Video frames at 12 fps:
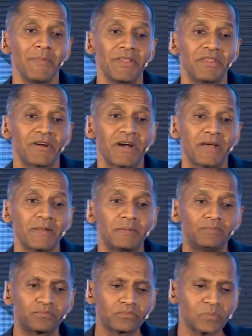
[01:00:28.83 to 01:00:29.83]
I mean, there
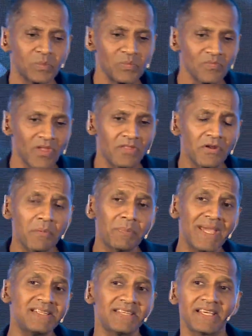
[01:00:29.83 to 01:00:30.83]
are
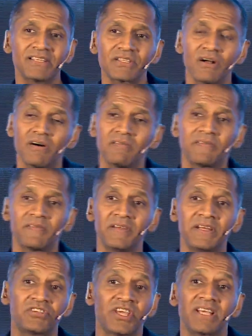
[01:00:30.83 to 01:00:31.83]
paintings of
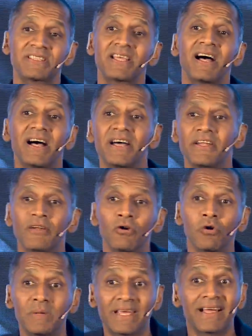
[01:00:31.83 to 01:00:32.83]
Genghis Khan
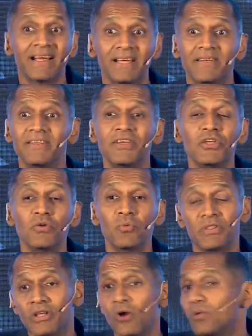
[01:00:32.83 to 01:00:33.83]
and Oblik Khan
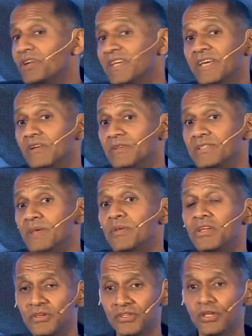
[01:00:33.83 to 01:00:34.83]
with golden eagles.
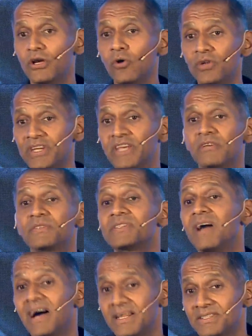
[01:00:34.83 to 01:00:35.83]
They've been using golden
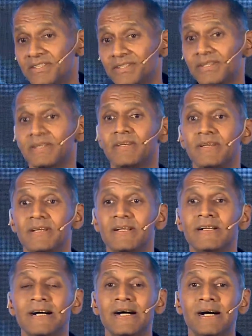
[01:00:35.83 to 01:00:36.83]
eagles to hunt.
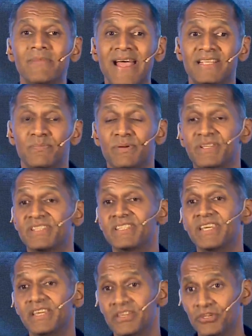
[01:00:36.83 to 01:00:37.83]
Okay. As
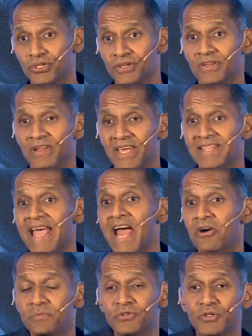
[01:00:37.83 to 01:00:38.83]
prestige, like
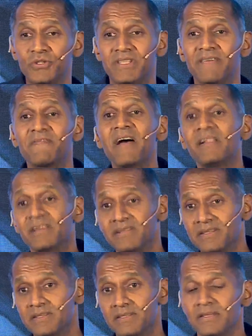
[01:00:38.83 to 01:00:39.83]
the Arabs use their
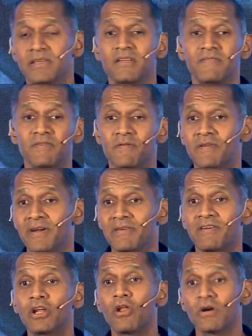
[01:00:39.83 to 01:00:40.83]
falcons, for a
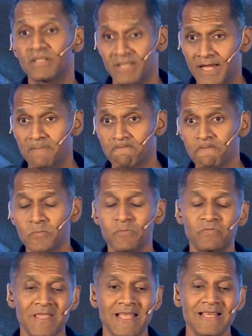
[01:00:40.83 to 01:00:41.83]
very, very long time.
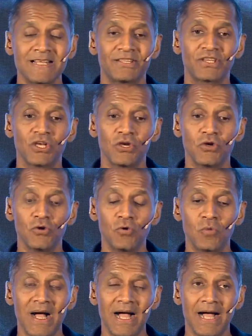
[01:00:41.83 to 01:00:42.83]

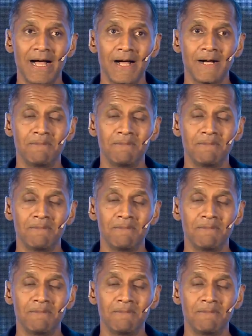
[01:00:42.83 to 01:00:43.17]
So